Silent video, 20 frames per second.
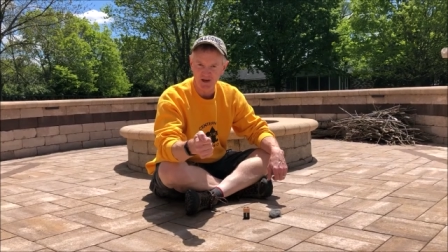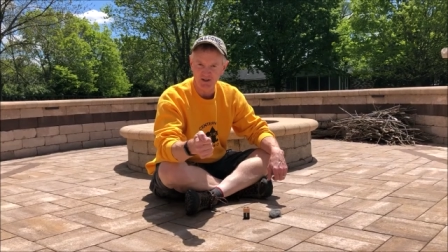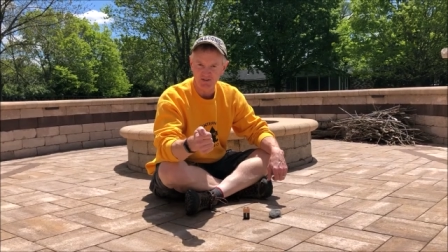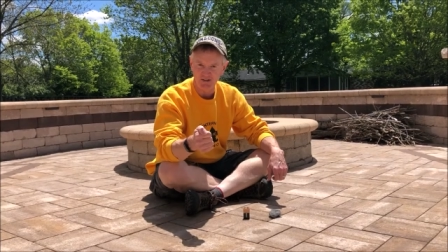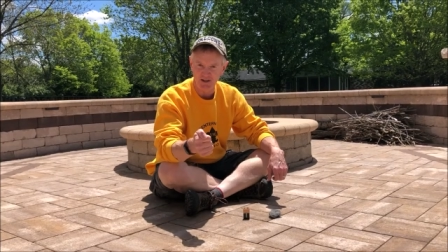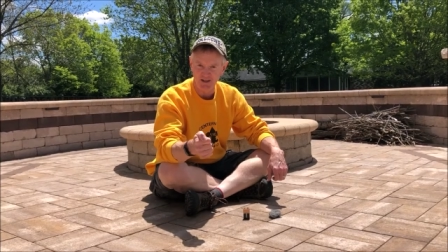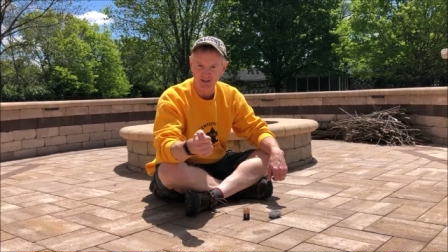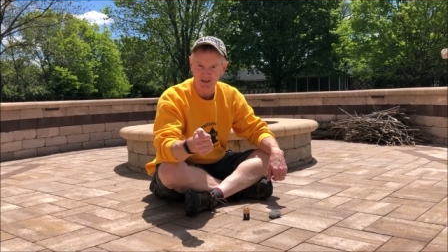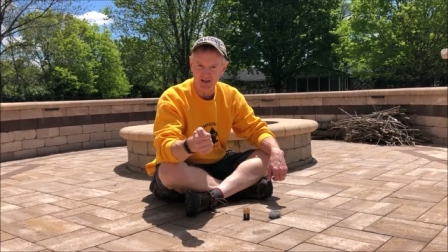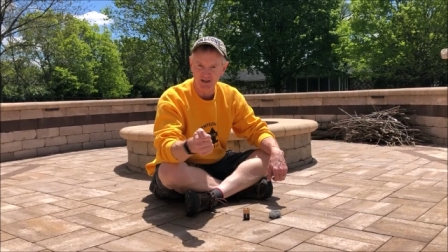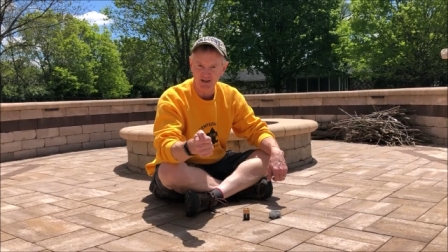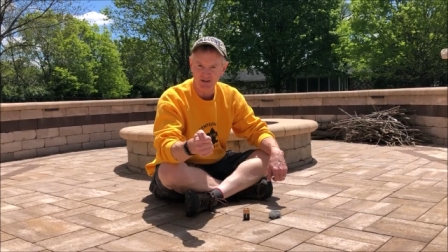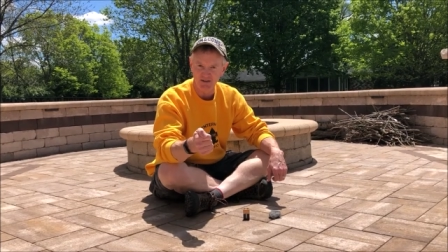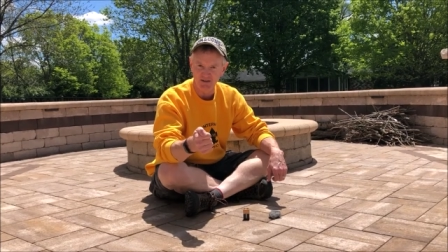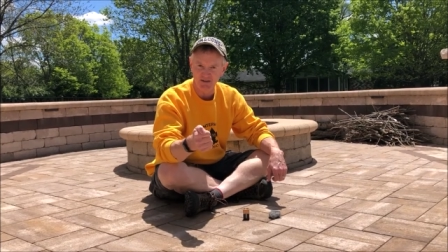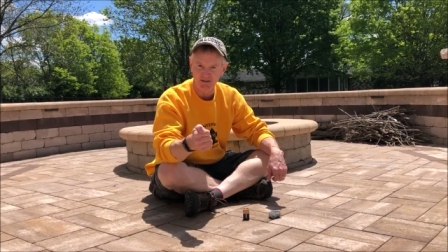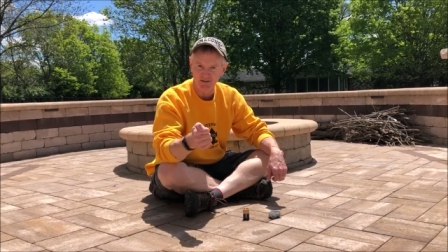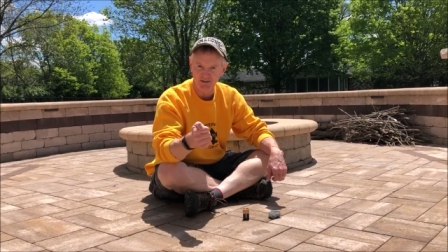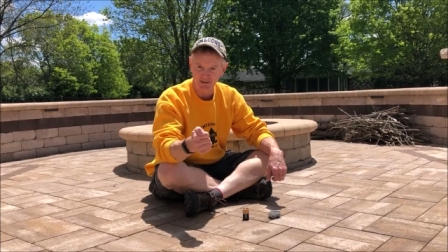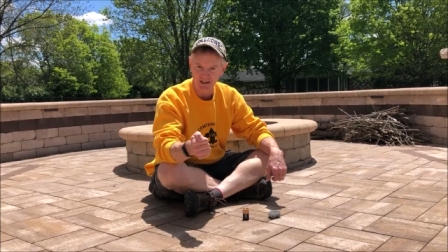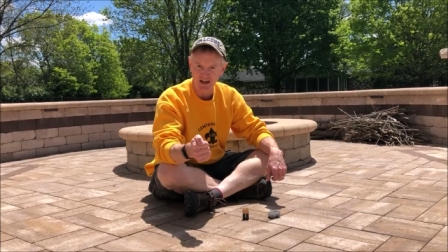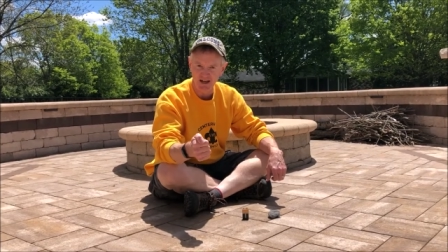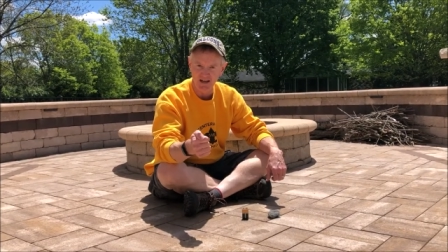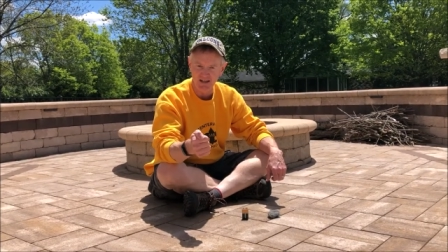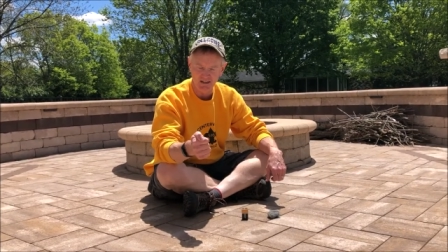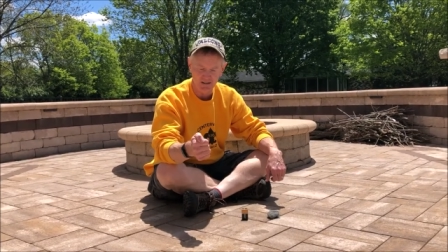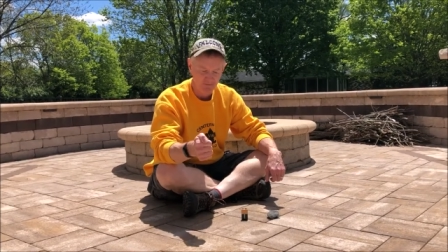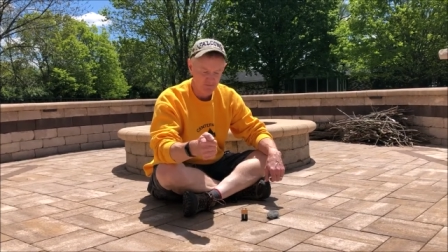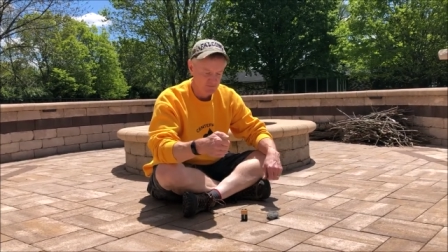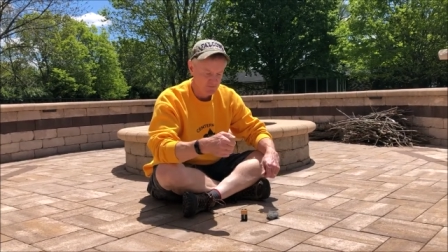make that lighter
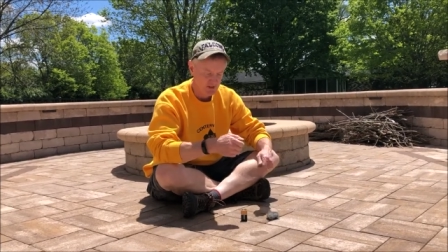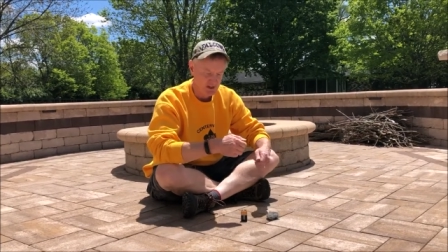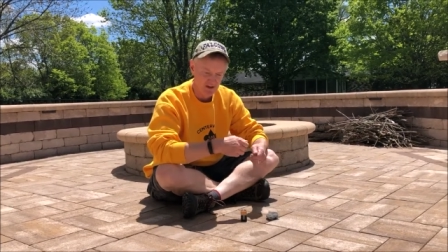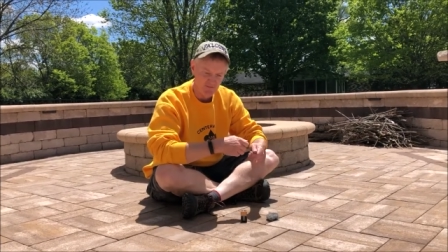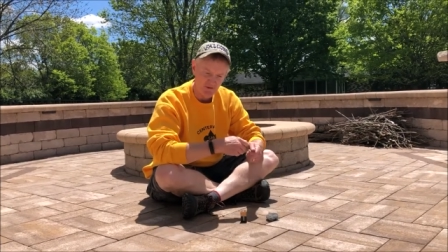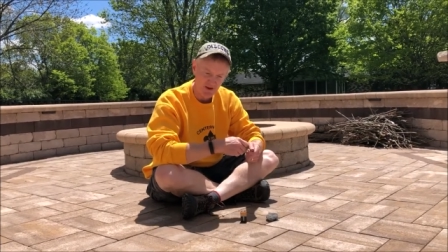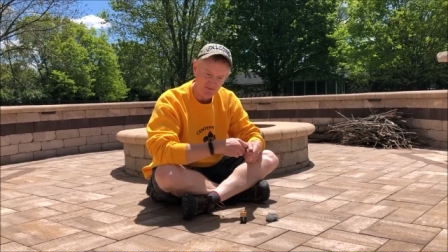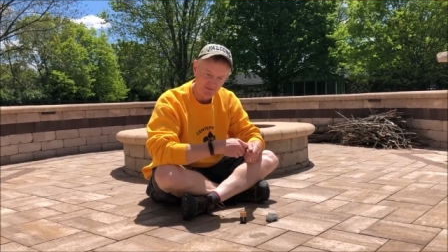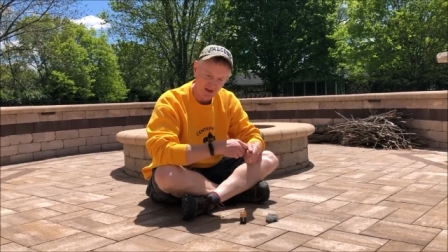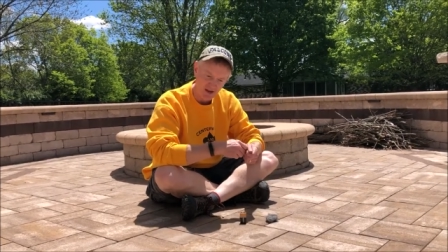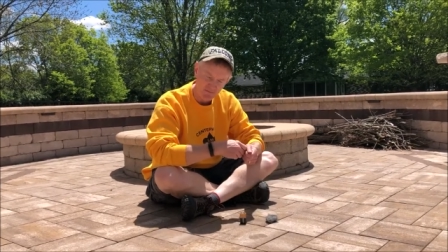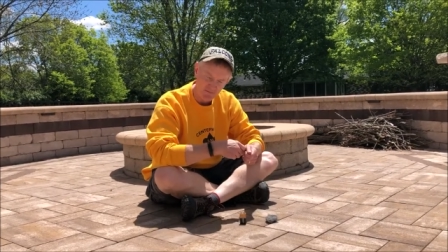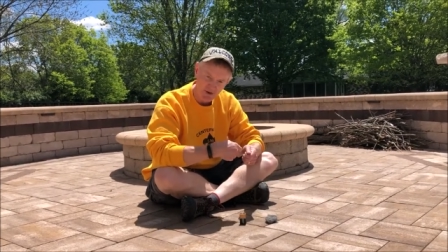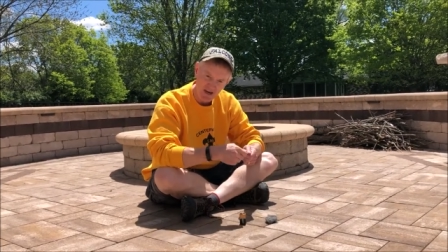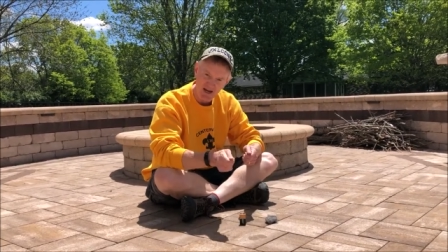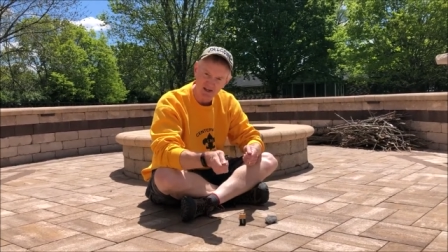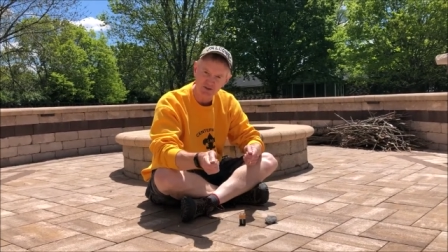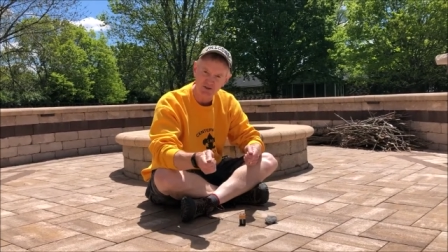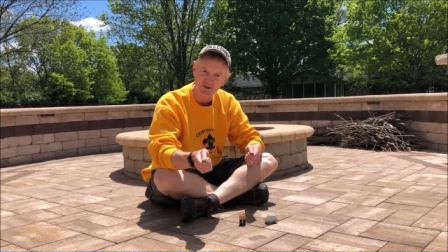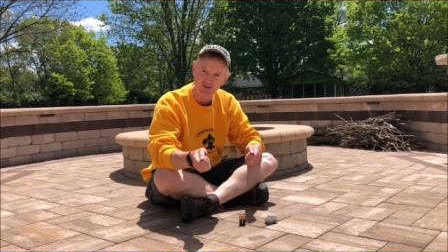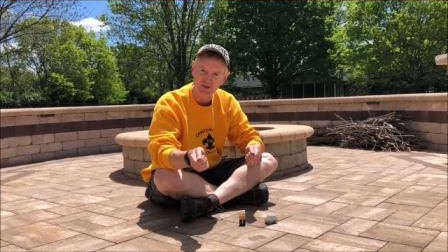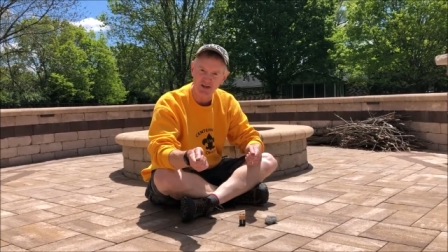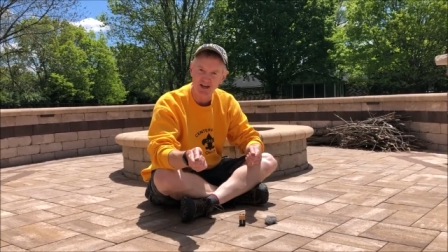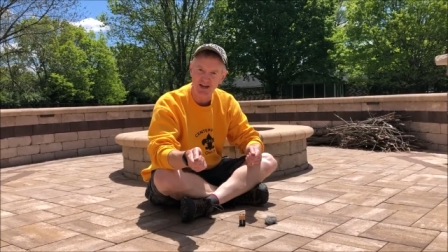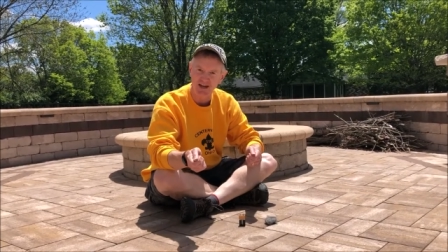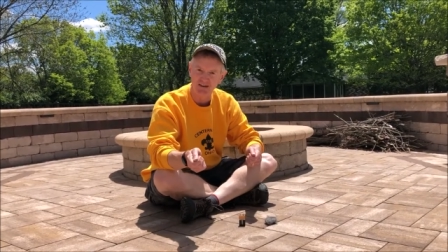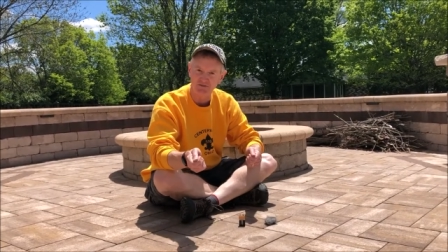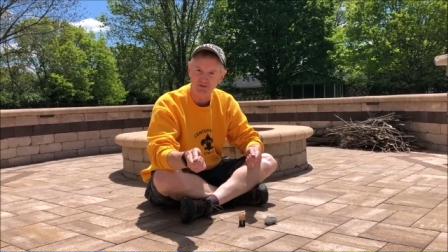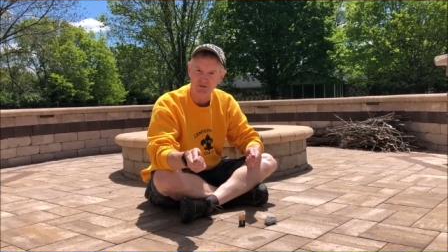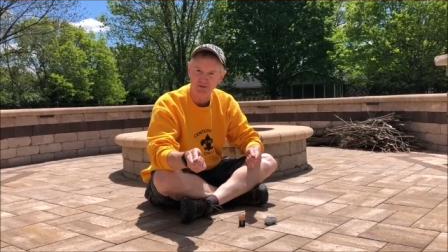light. If I've got matches, I
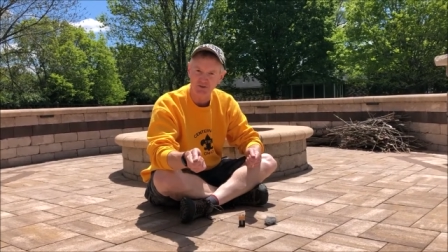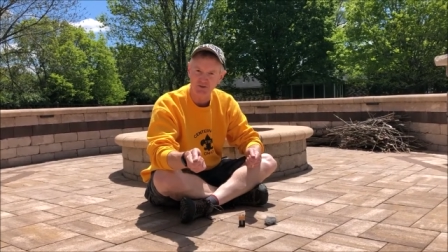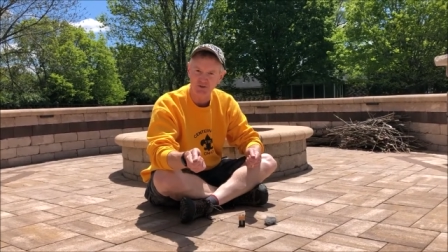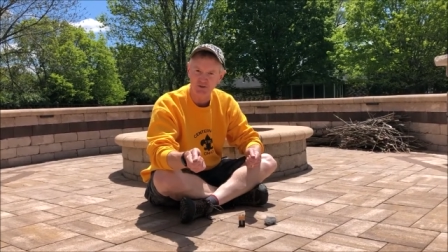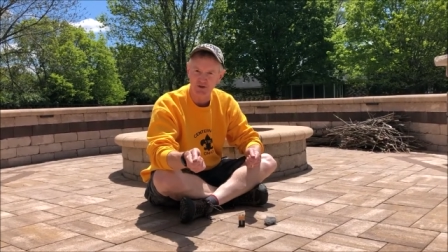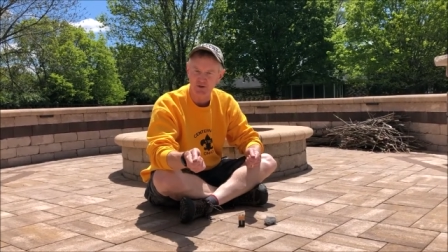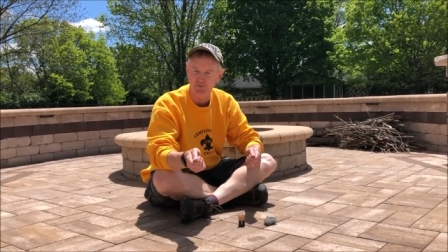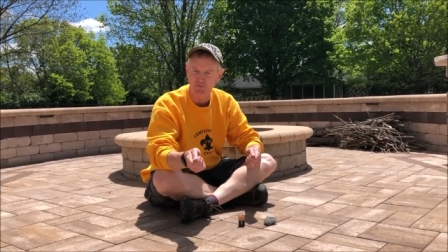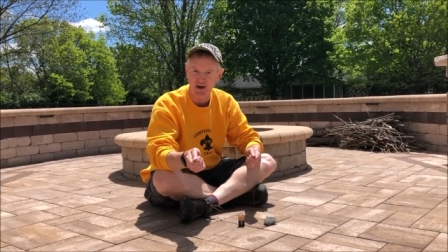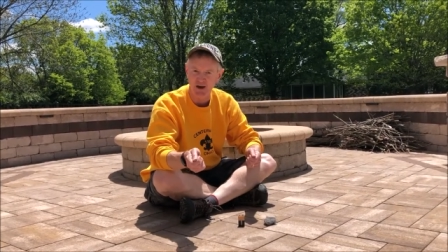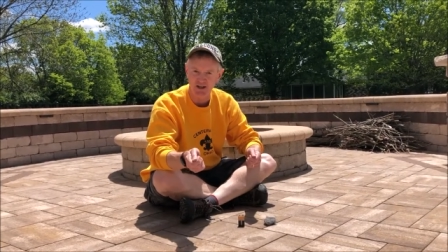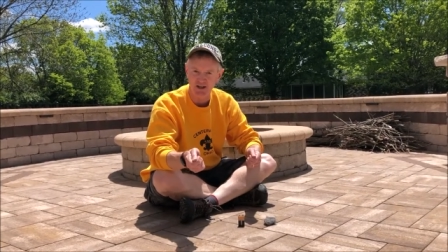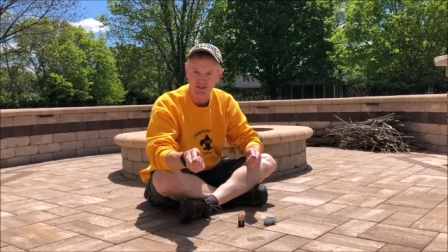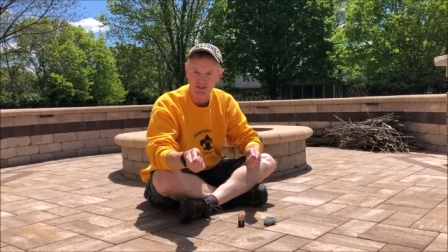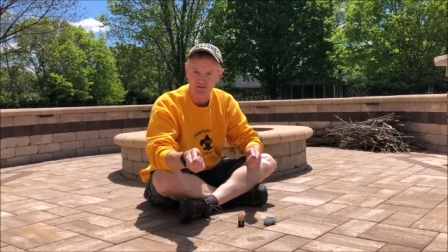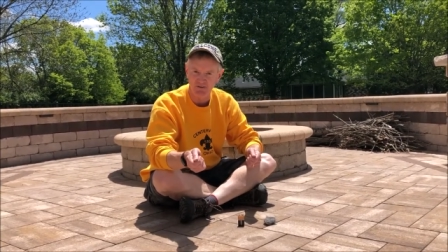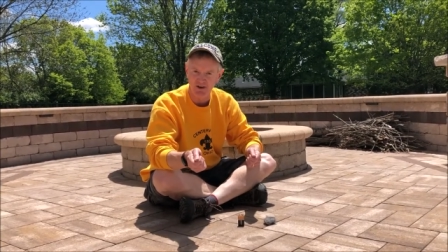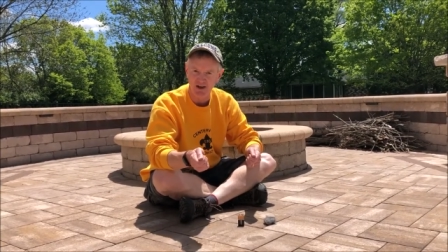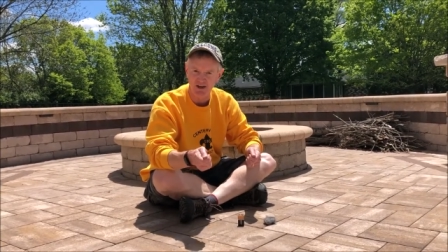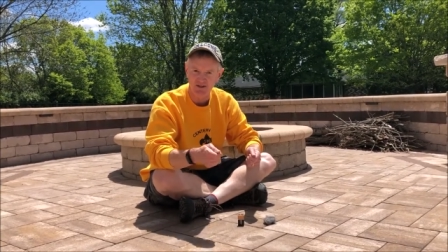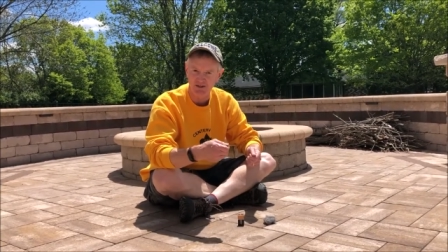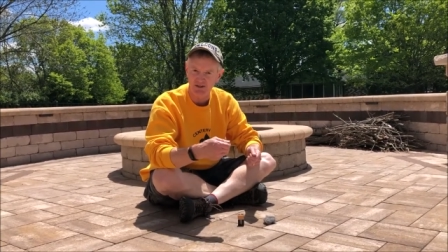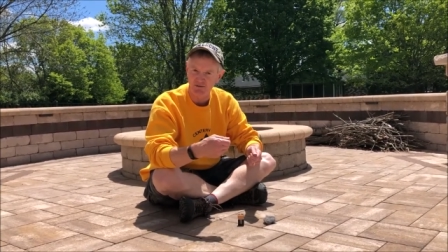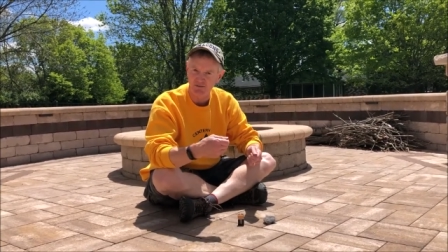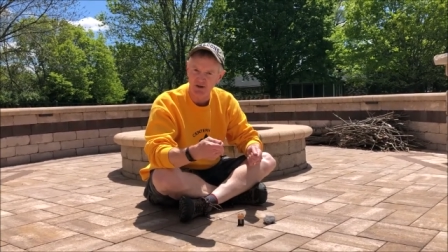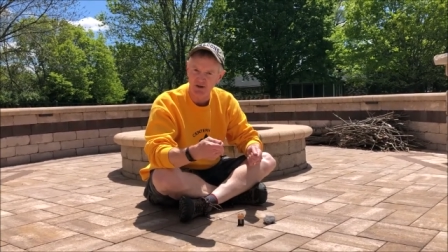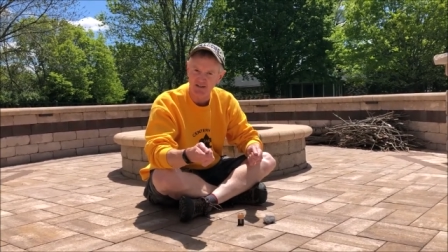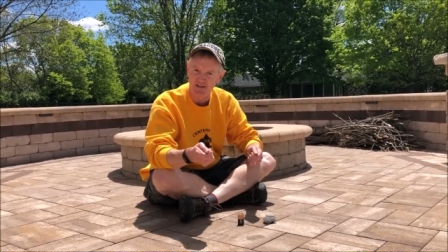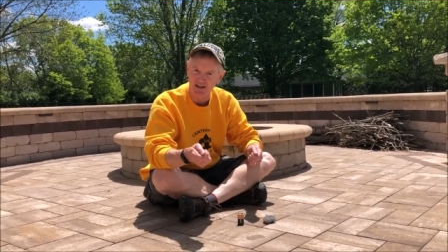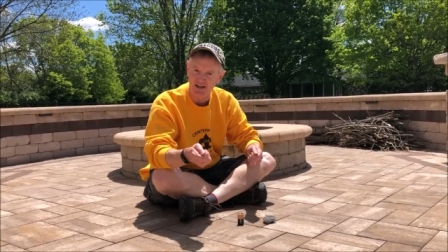have to do some positive action to
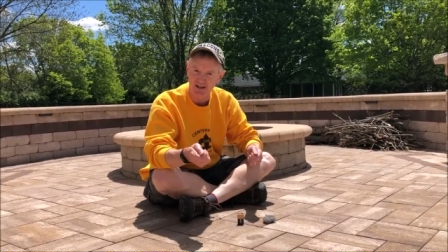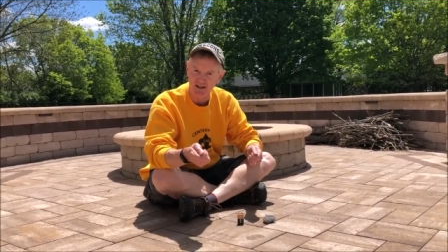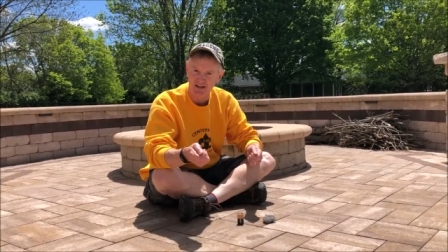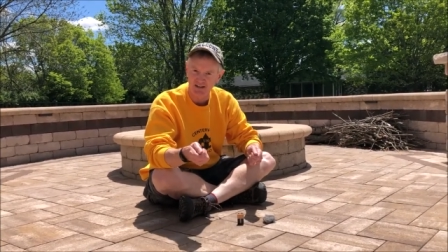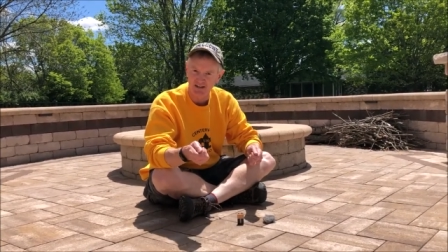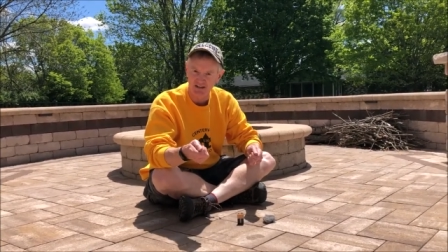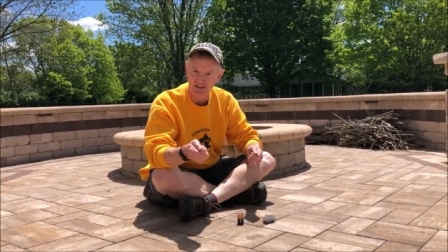make that